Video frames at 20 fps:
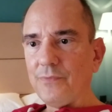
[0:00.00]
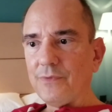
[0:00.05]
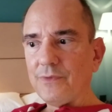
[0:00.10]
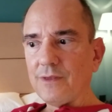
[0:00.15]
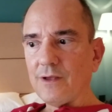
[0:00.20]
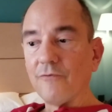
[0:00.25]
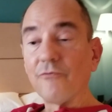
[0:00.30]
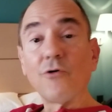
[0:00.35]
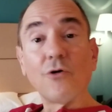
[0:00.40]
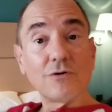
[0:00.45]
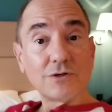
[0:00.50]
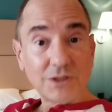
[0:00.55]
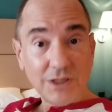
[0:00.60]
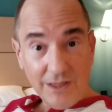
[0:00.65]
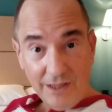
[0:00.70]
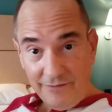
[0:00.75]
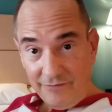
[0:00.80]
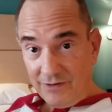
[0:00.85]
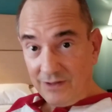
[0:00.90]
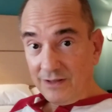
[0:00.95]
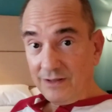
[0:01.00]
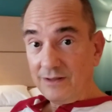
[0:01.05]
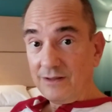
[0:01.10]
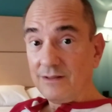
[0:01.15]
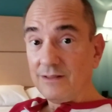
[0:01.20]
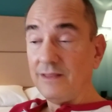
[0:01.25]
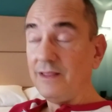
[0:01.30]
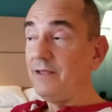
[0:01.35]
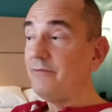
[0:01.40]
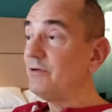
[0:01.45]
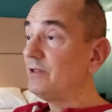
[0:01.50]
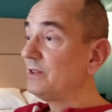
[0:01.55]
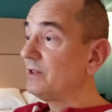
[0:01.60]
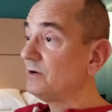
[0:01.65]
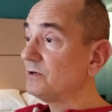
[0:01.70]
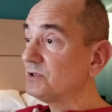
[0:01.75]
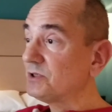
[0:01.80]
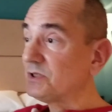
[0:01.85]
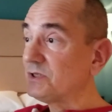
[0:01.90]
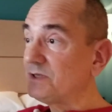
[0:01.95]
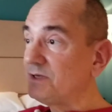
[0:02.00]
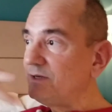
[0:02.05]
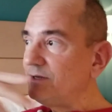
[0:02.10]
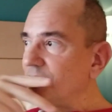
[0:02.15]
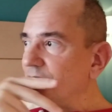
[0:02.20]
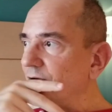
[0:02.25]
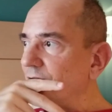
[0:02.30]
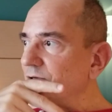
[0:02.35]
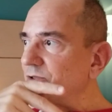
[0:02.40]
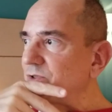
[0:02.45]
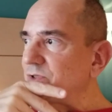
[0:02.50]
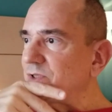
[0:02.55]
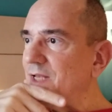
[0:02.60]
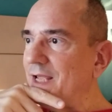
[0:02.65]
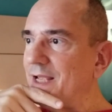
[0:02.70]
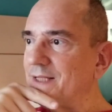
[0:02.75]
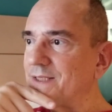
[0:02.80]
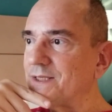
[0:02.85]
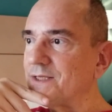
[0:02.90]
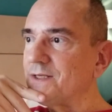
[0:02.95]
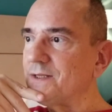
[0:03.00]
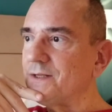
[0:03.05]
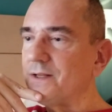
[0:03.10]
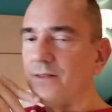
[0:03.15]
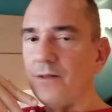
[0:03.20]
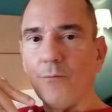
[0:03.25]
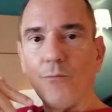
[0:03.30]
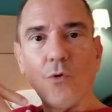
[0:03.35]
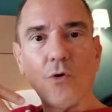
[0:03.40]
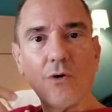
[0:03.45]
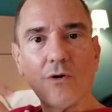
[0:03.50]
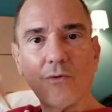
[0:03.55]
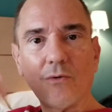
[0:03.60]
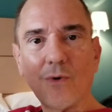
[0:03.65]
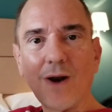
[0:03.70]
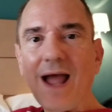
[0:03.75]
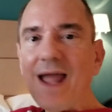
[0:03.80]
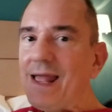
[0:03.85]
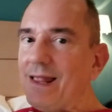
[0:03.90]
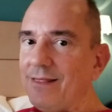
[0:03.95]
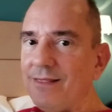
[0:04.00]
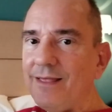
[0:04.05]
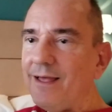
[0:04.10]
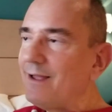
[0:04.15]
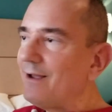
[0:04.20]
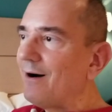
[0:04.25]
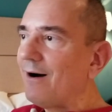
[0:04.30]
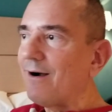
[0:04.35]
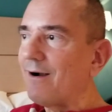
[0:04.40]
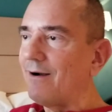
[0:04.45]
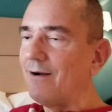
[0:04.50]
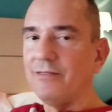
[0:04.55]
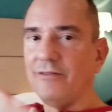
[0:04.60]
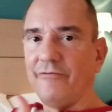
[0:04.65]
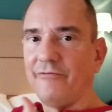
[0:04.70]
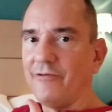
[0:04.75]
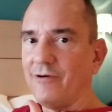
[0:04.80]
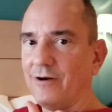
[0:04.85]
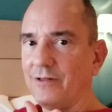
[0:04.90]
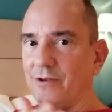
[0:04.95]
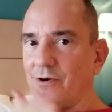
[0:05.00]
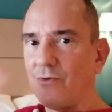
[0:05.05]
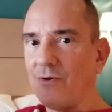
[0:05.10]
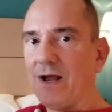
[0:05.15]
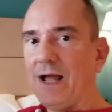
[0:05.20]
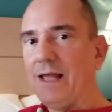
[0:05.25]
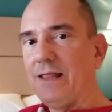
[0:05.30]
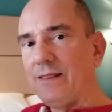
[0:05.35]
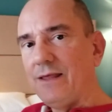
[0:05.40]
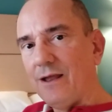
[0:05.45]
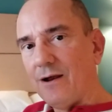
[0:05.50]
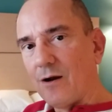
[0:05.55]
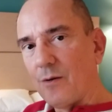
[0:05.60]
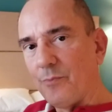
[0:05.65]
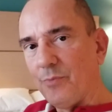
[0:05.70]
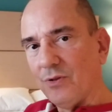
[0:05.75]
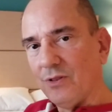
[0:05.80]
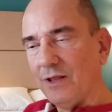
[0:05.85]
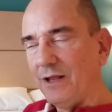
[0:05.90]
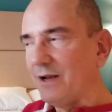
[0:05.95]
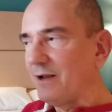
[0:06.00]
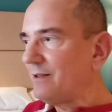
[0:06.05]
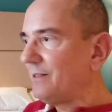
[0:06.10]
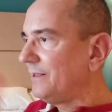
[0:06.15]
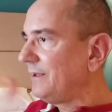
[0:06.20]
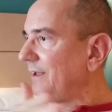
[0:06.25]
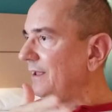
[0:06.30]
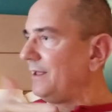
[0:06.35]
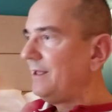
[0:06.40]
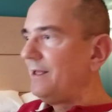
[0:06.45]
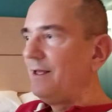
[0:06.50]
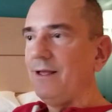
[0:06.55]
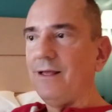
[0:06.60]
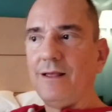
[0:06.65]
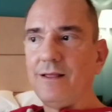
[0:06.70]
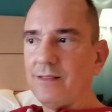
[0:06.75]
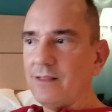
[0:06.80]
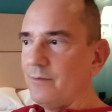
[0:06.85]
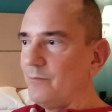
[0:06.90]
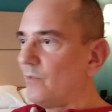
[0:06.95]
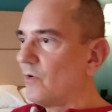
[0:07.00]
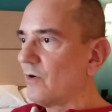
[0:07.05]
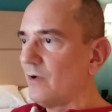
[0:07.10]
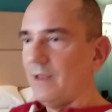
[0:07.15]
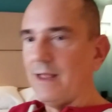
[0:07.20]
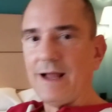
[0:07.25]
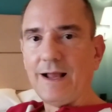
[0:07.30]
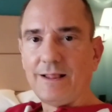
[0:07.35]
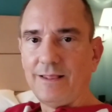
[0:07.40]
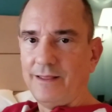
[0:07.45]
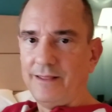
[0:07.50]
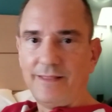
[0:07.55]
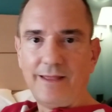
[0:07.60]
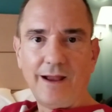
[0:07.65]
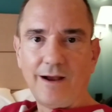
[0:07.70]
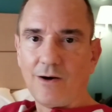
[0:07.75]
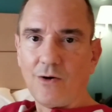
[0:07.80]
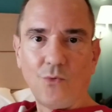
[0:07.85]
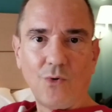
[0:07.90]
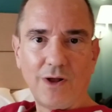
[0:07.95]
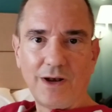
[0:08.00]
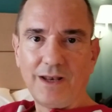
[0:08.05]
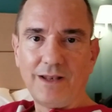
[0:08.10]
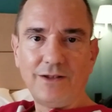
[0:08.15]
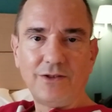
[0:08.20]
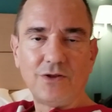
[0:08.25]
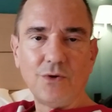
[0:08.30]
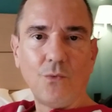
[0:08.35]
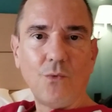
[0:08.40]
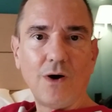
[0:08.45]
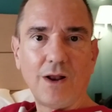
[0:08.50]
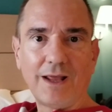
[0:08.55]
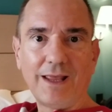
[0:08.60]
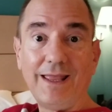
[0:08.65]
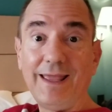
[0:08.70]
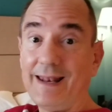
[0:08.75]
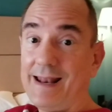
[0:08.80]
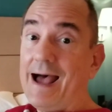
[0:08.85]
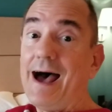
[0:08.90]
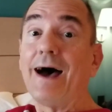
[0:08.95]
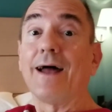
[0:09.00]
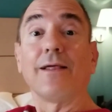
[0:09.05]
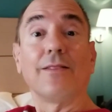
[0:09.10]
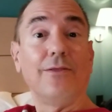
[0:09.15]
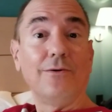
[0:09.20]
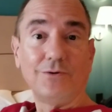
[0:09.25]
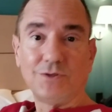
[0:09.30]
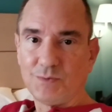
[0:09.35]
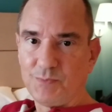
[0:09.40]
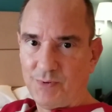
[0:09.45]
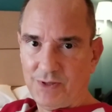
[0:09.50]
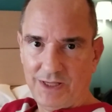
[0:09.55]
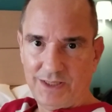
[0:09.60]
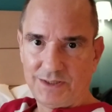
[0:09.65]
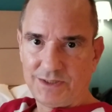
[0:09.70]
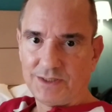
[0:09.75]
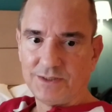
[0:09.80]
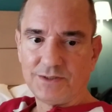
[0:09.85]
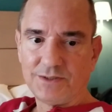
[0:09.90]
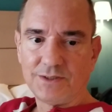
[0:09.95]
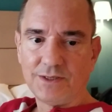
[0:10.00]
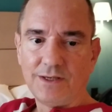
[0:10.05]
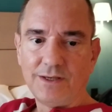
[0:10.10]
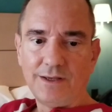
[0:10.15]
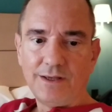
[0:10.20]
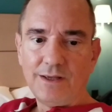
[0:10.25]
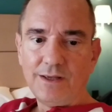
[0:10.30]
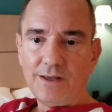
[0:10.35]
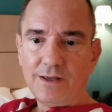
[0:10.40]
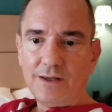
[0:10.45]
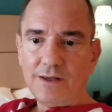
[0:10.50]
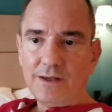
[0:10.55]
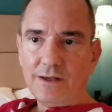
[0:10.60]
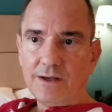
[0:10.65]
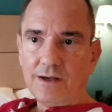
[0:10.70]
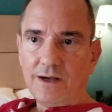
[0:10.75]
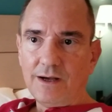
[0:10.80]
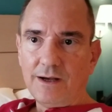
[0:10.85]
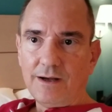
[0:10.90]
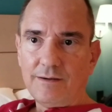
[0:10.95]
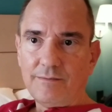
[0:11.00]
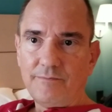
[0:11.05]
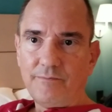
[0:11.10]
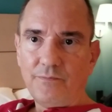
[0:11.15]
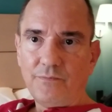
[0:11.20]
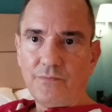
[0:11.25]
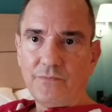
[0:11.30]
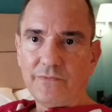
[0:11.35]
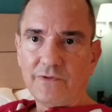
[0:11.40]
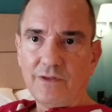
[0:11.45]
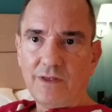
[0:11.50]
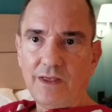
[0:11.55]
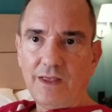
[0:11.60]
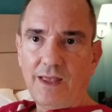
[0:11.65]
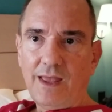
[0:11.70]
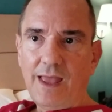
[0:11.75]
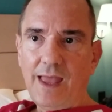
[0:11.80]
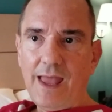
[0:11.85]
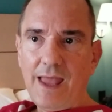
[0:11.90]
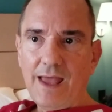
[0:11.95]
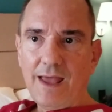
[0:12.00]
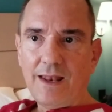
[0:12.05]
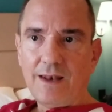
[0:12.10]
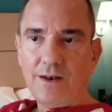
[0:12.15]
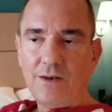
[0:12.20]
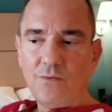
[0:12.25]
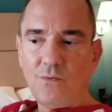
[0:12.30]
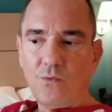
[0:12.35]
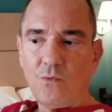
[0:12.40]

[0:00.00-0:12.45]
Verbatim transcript: of course, leaving leaving those those states. And the more right they are, the farther right they are politically, the more likely they are want to want to get out of those places. Um, and